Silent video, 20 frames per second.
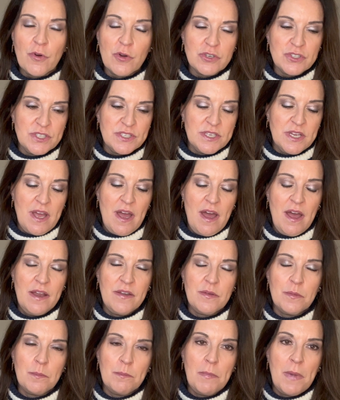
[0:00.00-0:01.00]
first
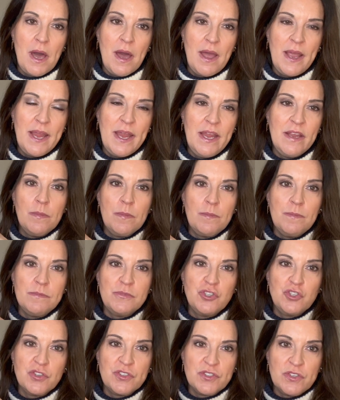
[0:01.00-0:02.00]
got my
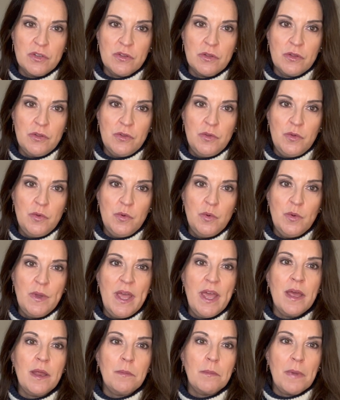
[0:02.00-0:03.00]
Just Un Clou
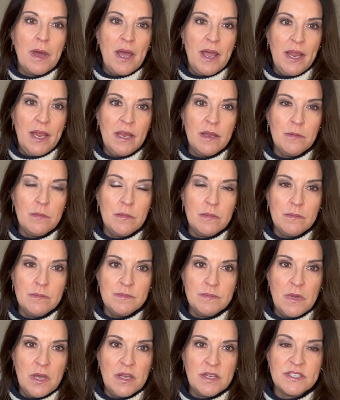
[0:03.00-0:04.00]
and my
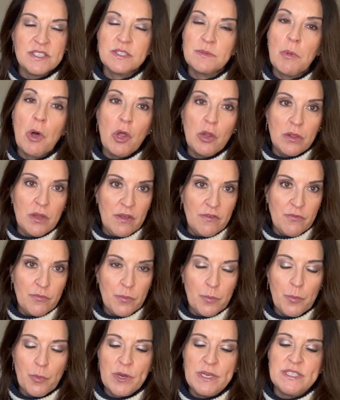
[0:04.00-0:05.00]
Small Love
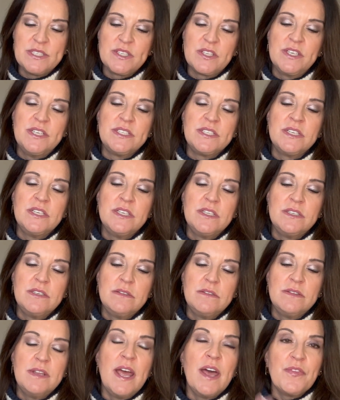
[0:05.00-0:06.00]
bracelet
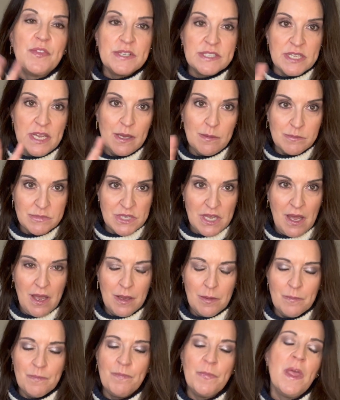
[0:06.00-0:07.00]
at the same
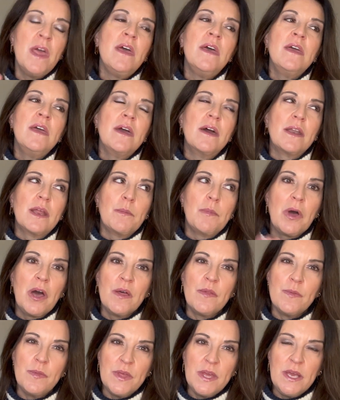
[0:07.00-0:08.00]
time, and I
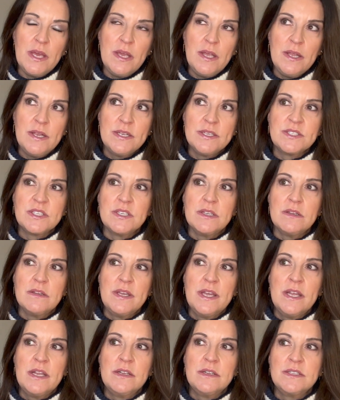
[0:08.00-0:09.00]
bought these
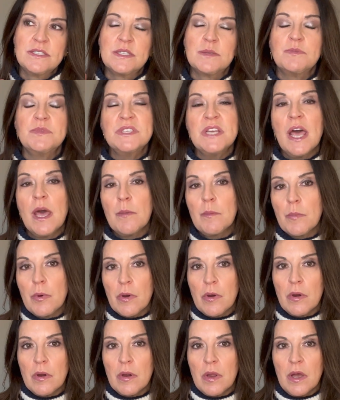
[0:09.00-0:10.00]
in
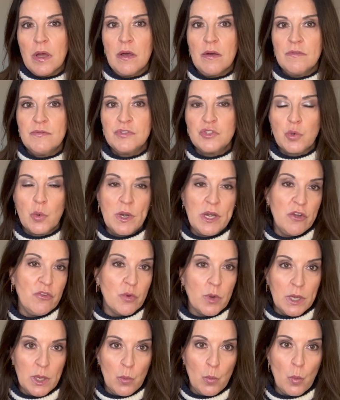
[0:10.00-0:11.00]
September of
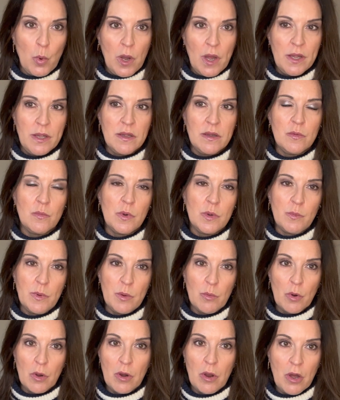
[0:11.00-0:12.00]
2021 when we
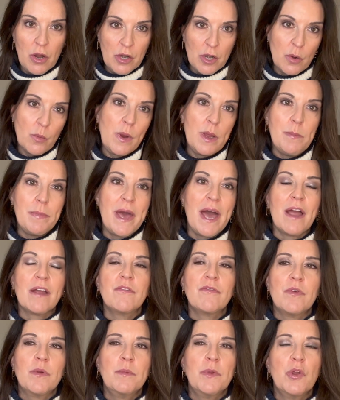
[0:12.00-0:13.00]
were on our way back
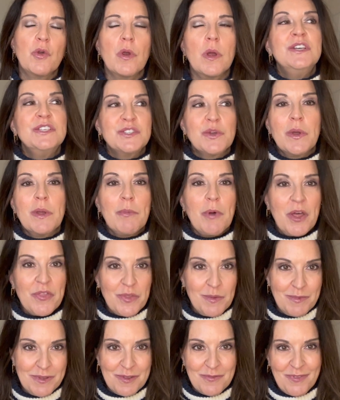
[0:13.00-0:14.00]
from Europe. So I bought
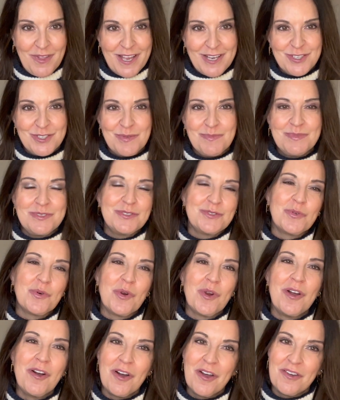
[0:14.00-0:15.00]
them at the flagship
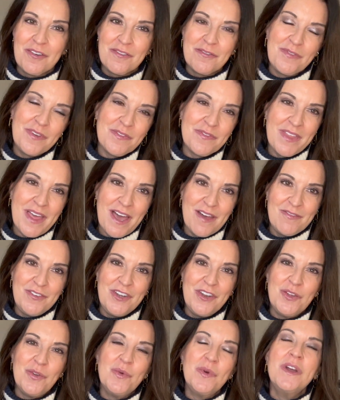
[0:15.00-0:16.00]
store on Fifth
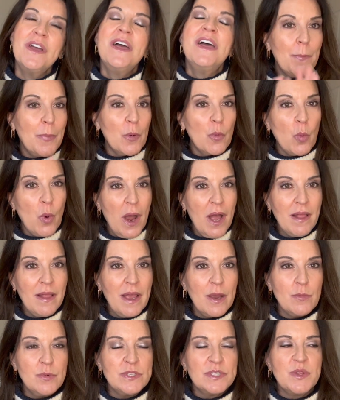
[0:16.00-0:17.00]
Avenue, but while
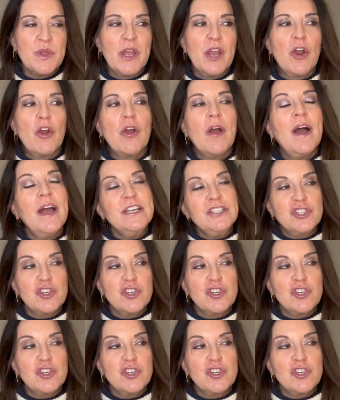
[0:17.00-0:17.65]
I was there, I